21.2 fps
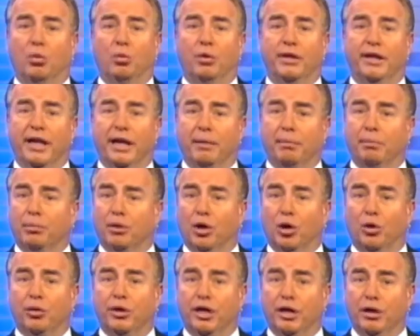with a
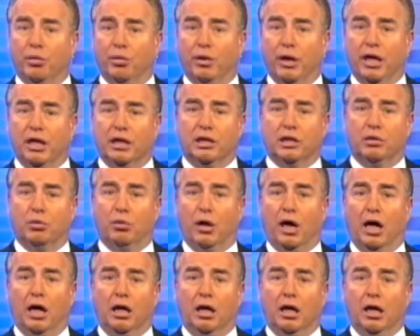broken wrist,
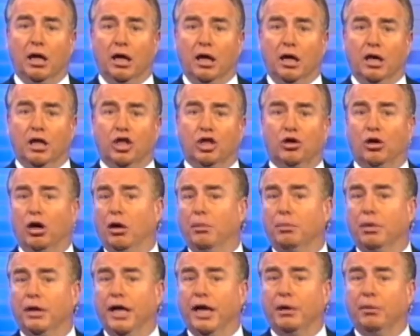while
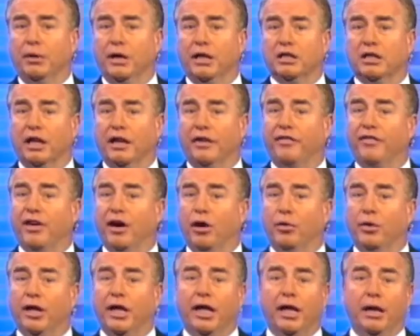Tremblay recently
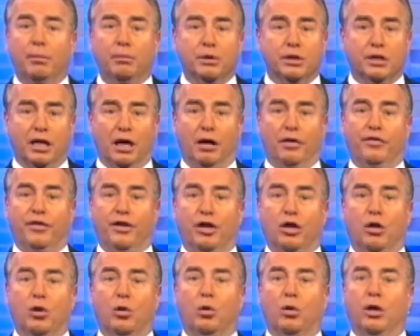found himself
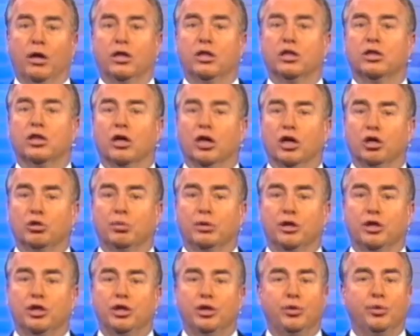in court charged
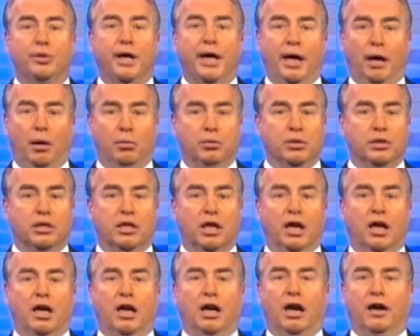with two counts
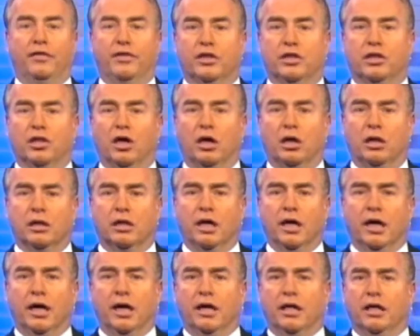of assault.
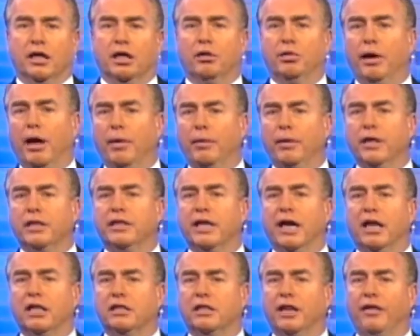The Crown is
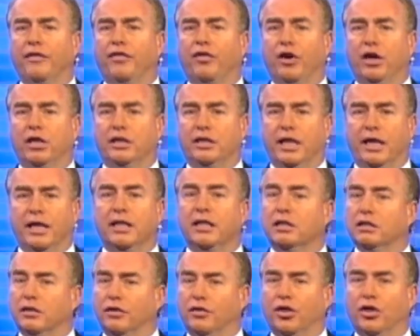asking for a
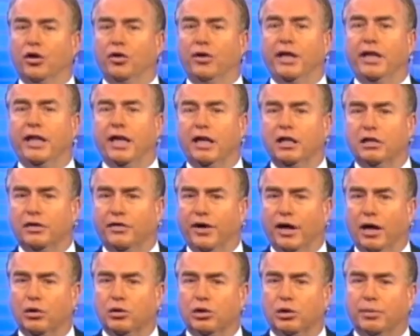sentence of 30 days of
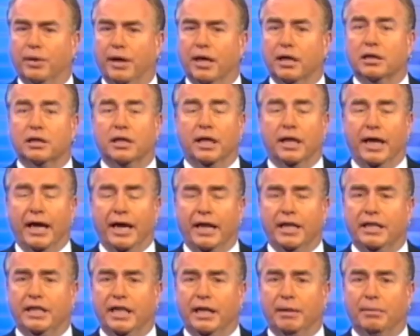house arrest and
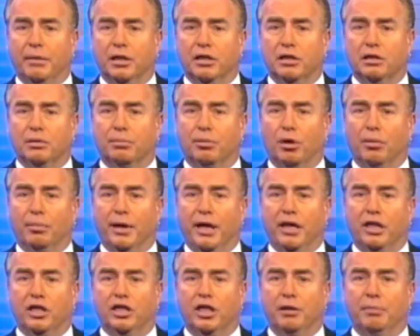18 months of
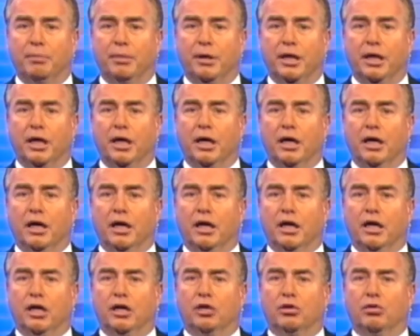probation, but
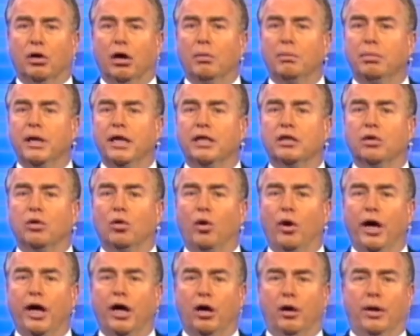Tremblay's
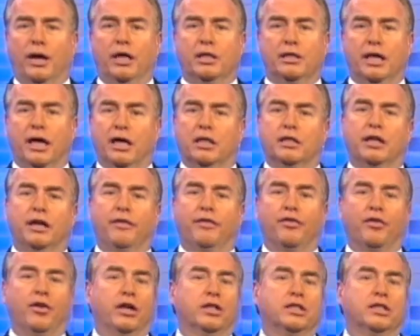lawyer is asking for a